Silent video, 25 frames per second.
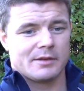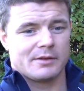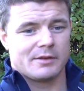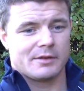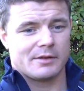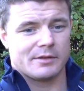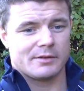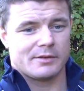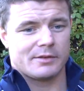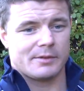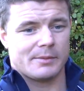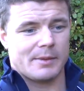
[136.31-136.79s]

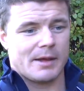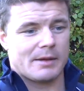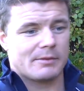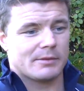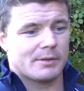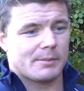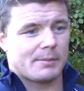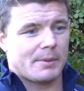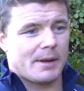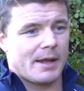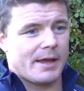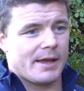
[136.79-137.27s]
t to be able
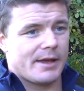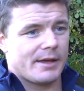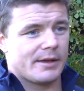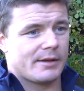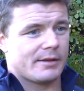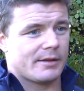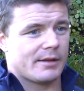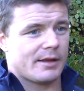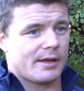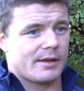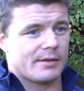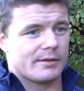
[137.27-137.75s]
to play,
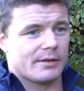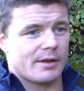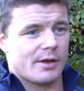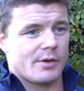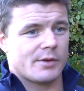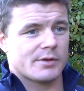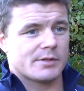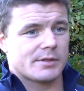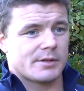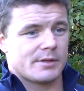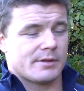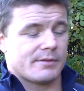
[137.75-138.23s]
you
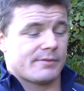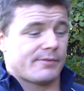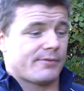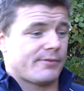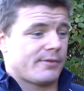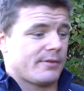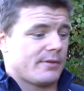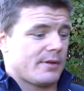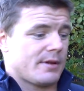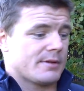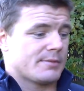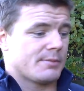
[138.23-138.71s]
know, as,
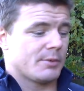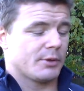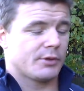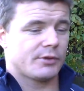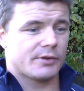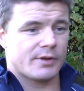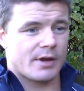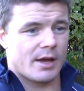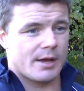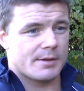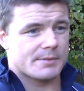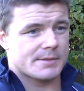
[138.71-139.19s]
as
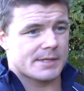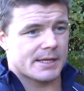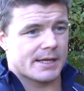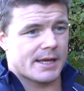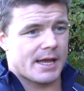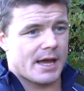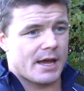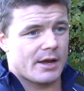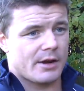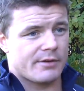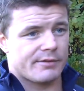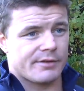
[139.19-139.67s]
much time as I
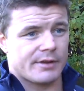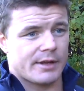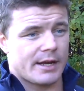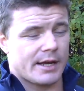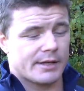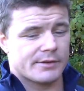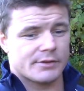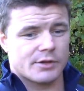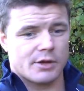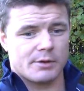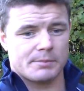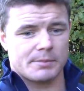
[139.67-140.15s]
can over the
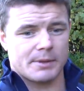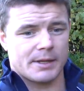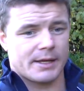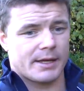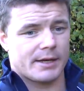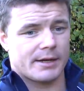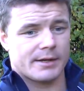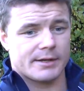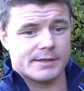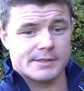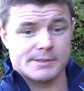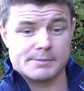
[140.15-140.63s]
next couple of
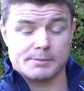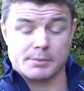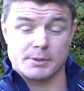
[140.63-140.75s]
years.